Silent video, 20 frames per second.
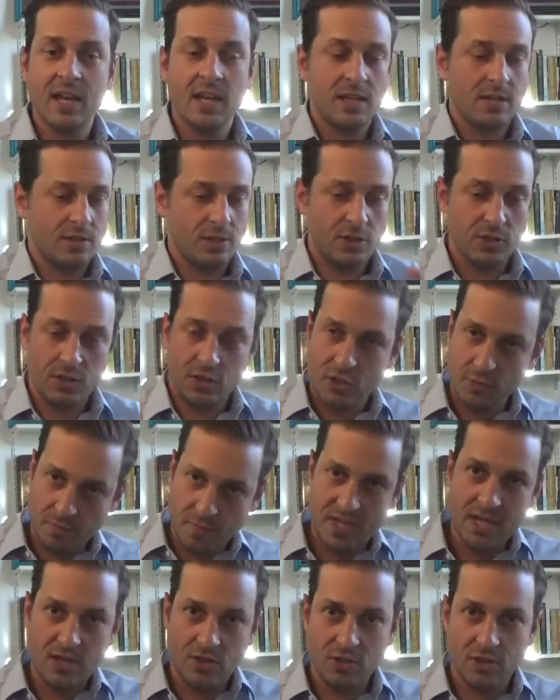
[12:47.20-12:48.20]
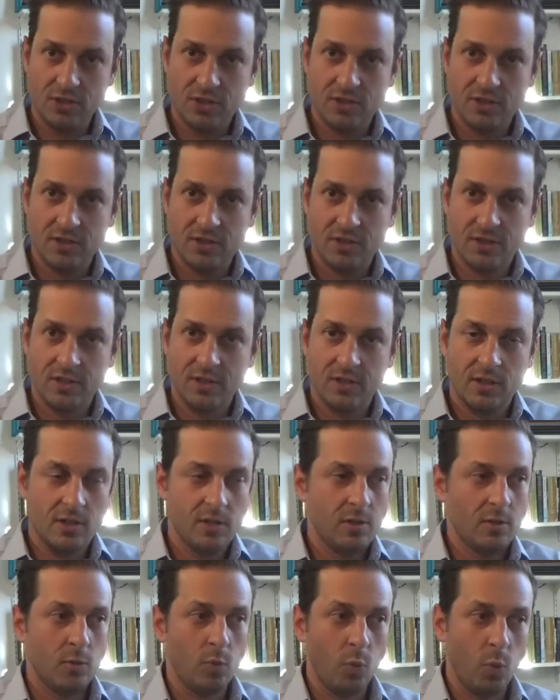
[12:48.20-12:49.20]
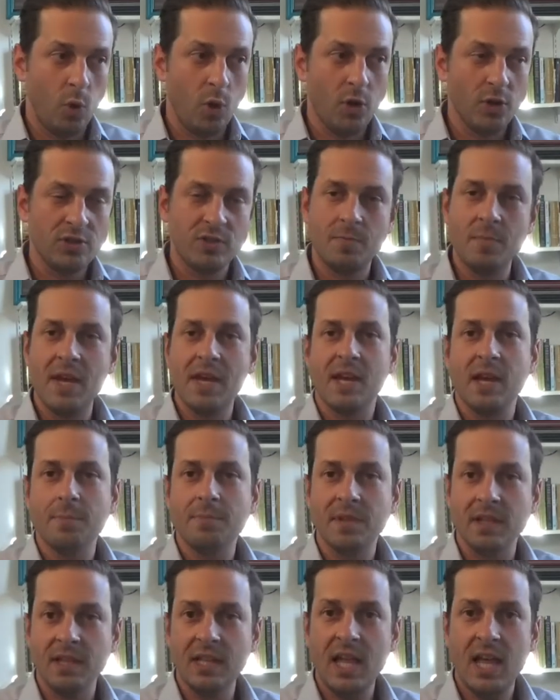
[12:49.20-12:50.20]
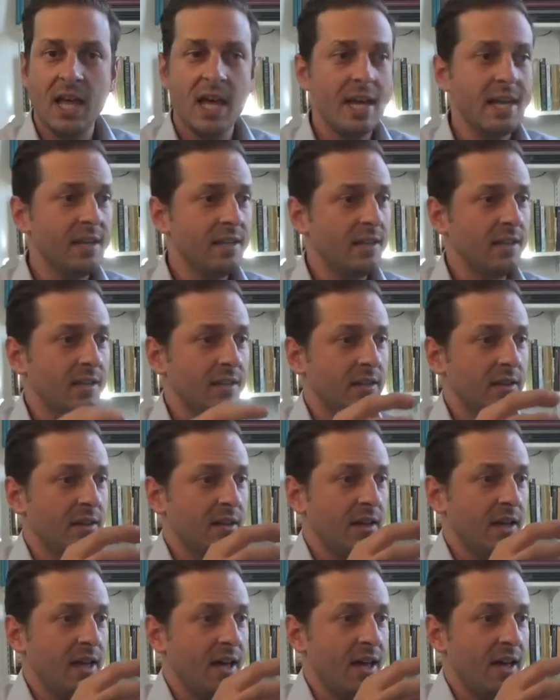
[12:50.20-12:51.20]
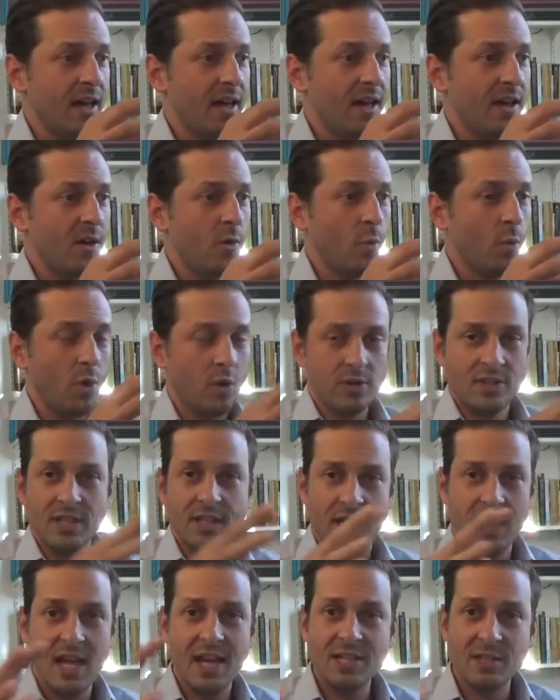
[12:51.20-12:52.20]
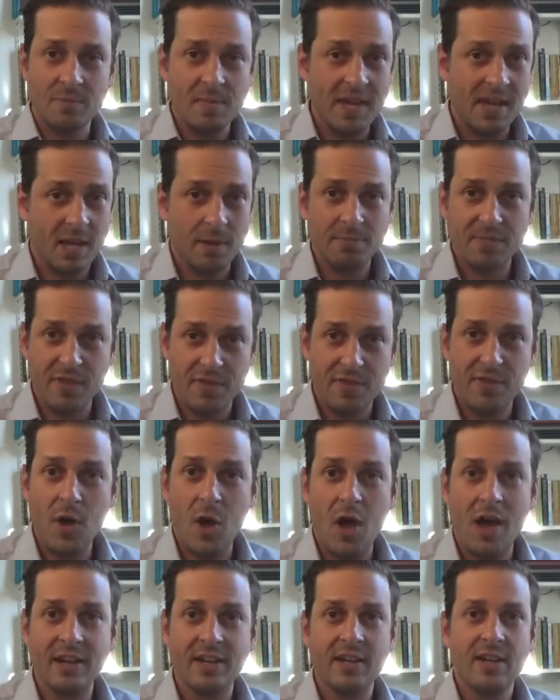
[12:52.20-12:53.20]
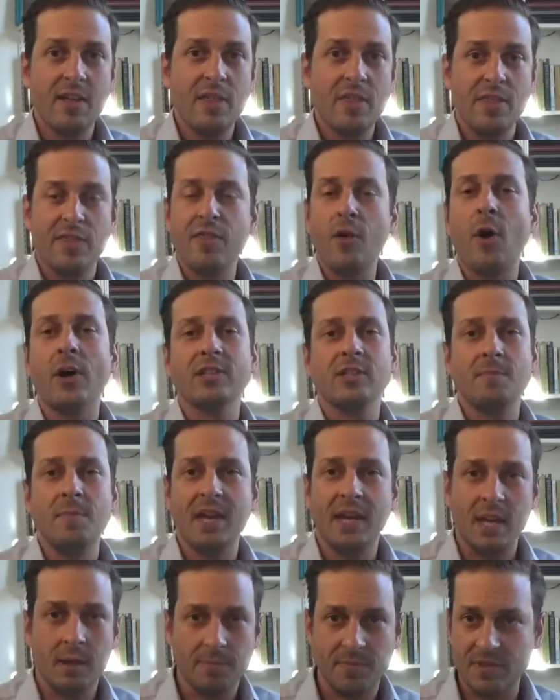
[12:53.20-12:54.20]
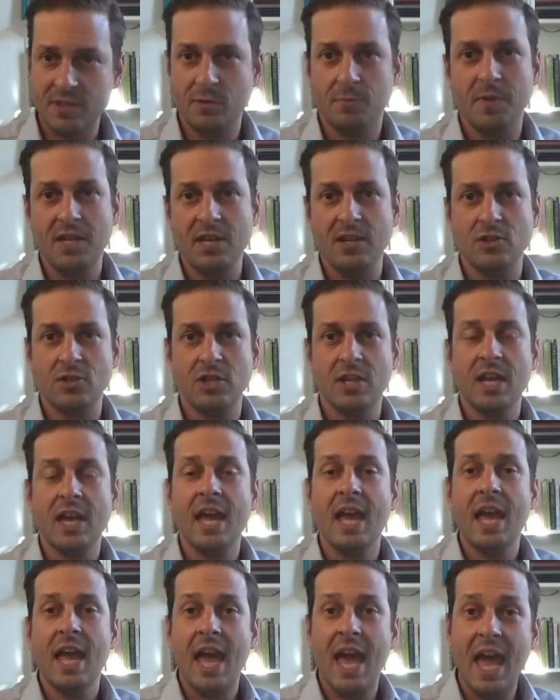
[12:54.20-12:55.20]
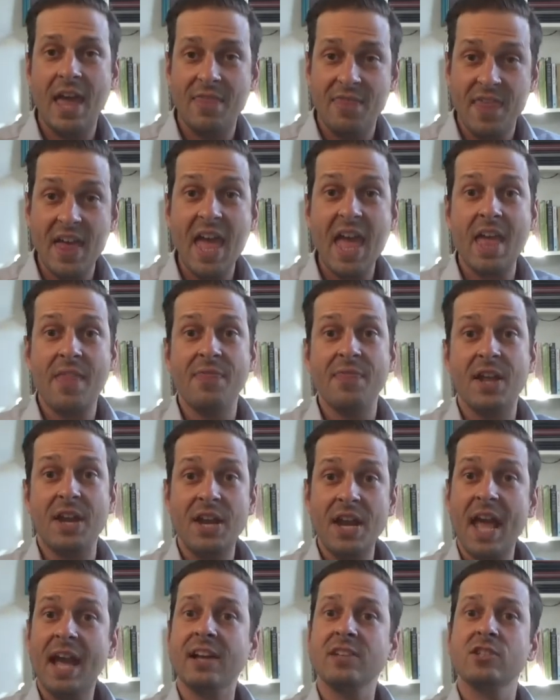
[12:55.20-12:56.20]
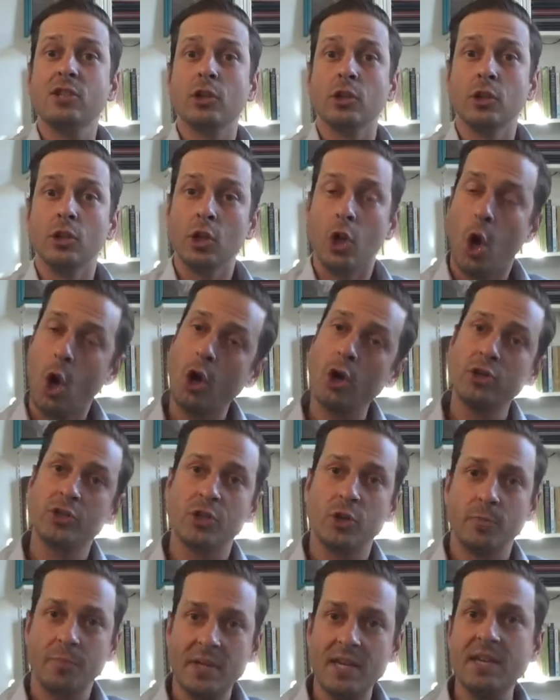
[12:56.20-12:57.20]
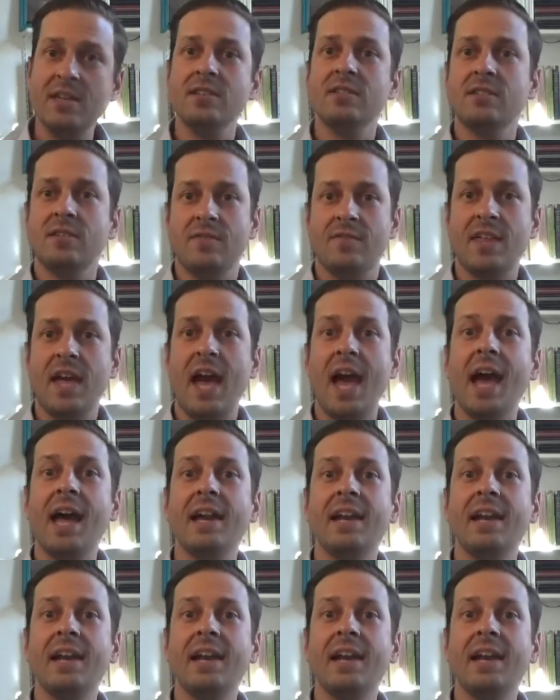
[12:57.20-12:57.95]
to speech. Words make up the line, words and lines make up the thought, thoughts make up the speech. And then the next larger piece of that